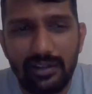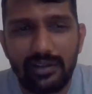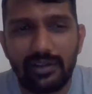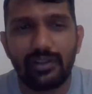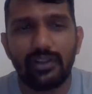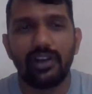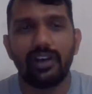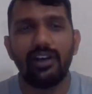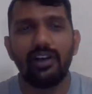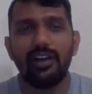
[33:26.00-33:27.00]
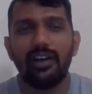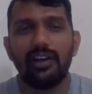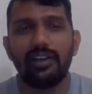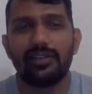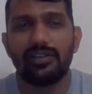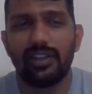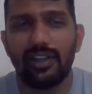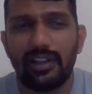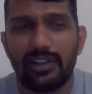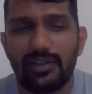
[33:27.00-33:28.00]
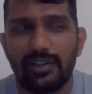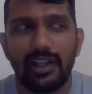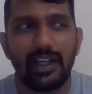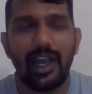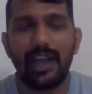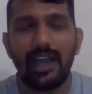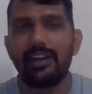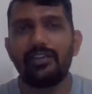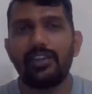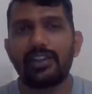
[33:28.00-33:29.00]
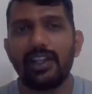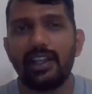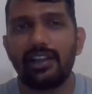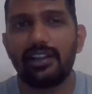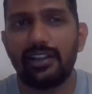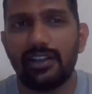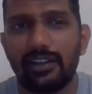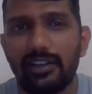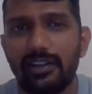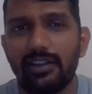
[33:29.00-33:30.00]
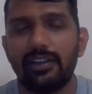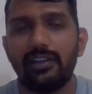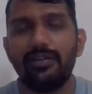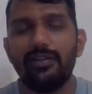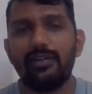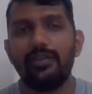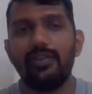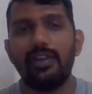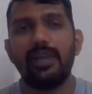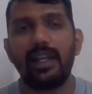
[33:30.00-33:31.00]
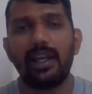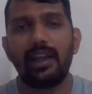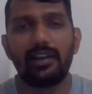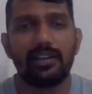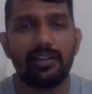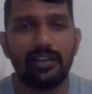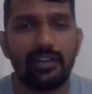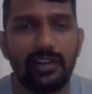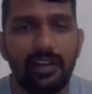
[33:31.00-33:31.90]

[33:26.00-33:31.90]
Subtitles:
So the character was like the female character